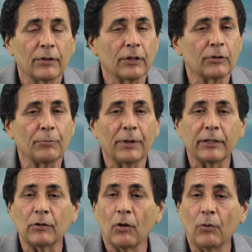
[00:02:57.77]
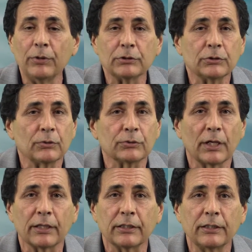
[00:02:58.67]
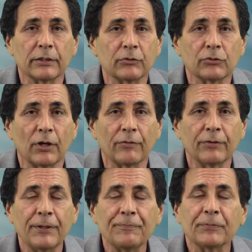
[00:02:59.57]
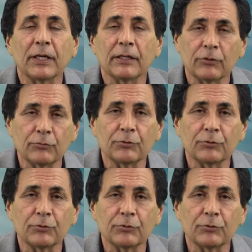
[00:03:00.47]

that the body always knows how to heal itself. And I